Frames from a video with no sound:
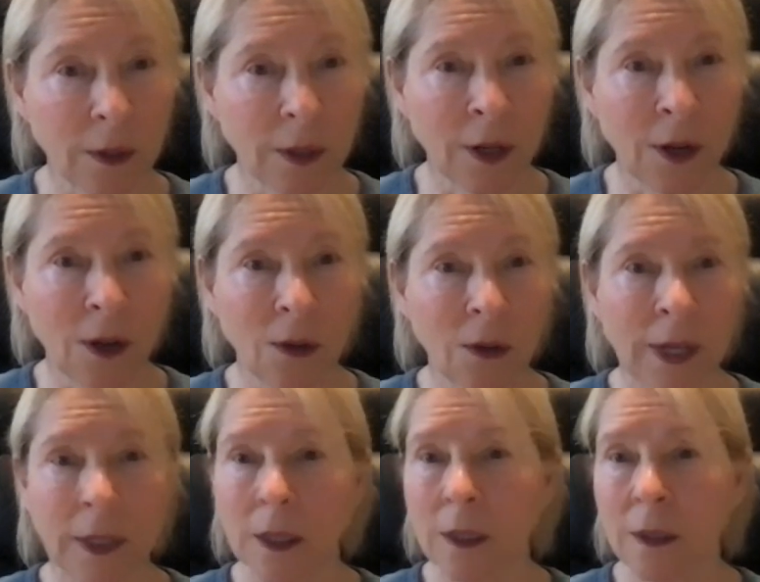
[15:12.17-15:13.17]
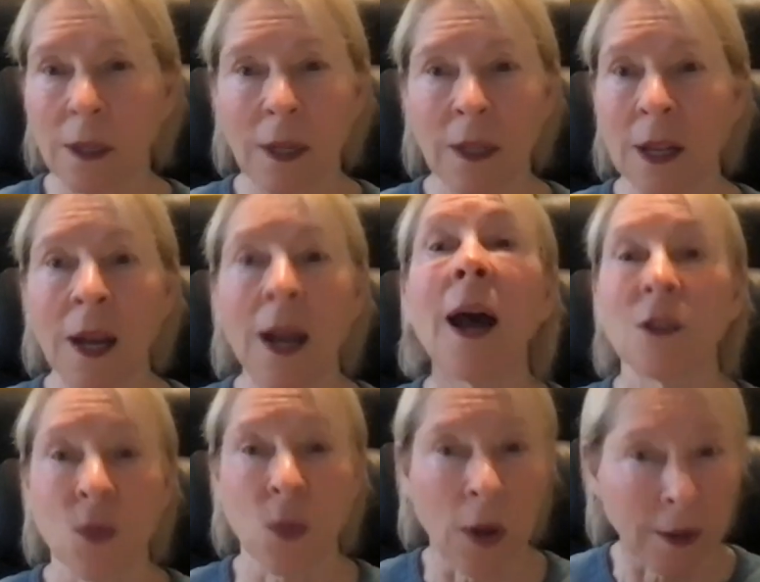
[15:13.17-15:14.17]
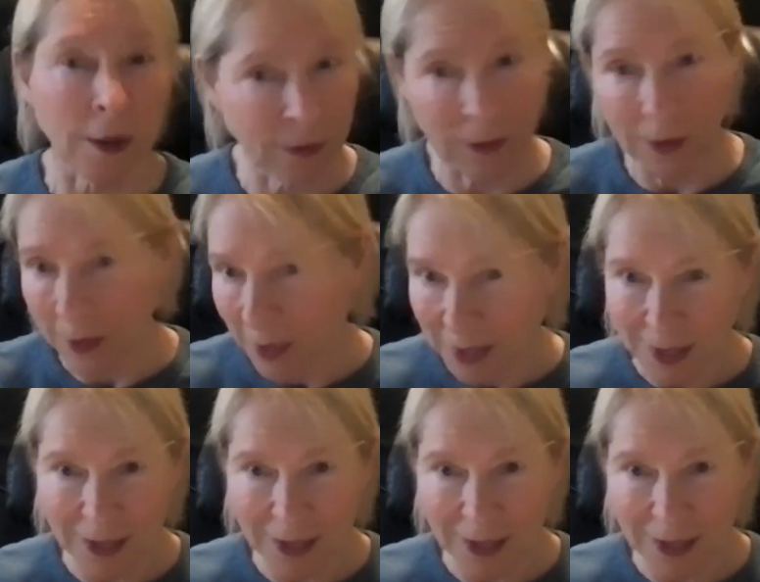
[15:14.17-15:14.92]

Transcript: you know, like a housewife, you